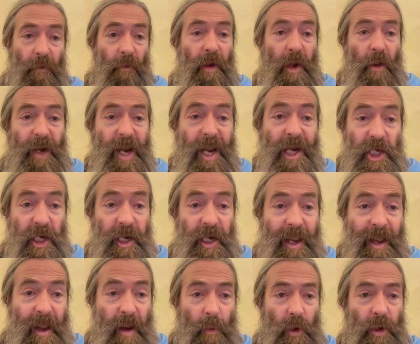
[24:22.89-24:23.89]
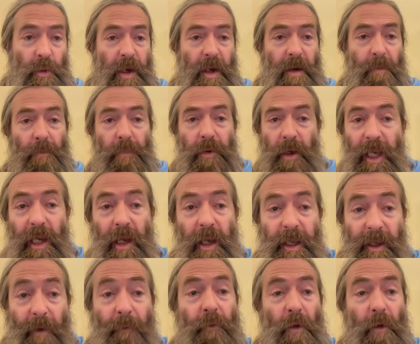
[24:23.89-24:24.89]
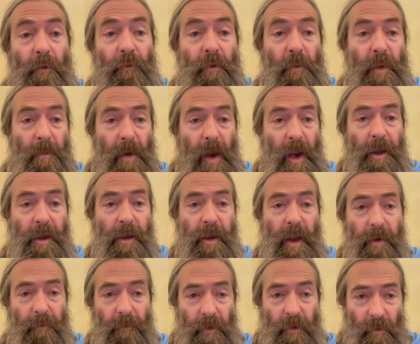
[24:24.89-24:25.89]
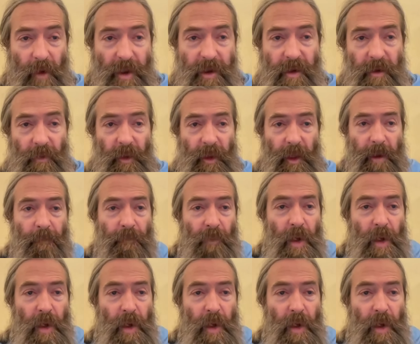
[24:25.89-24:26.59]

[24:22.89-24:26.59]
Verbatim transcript: of an engineer, which was completely different from the mindset of the rest of the